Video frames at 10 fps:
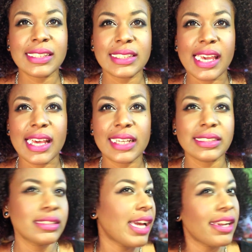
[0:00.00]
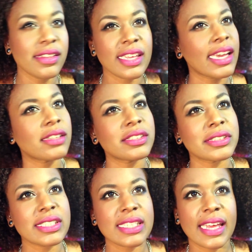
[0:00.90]
yeah, I don't think I'll do
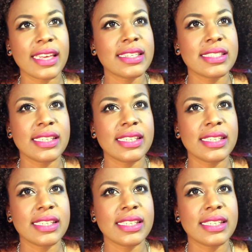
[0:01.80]
it today because